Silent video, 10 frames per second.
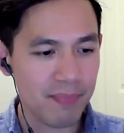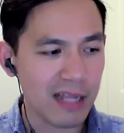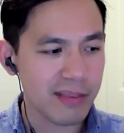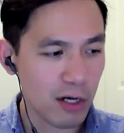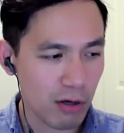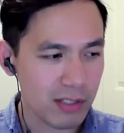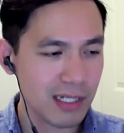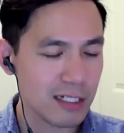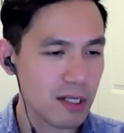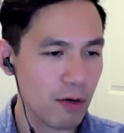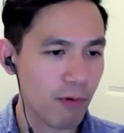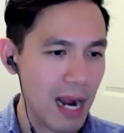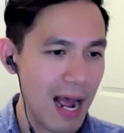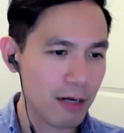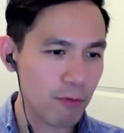At the current stage that we're
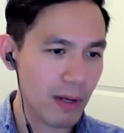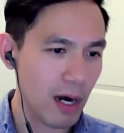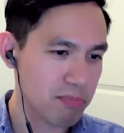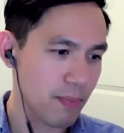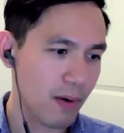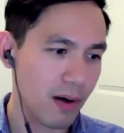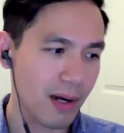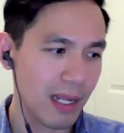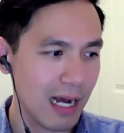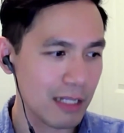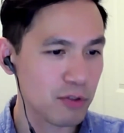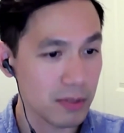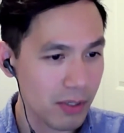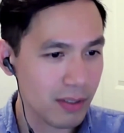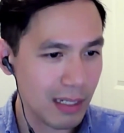at, we are preparing to
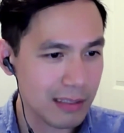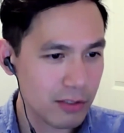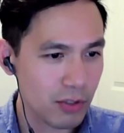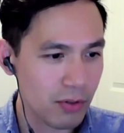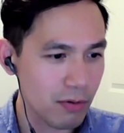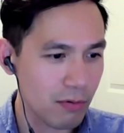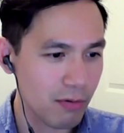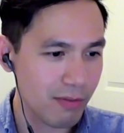look into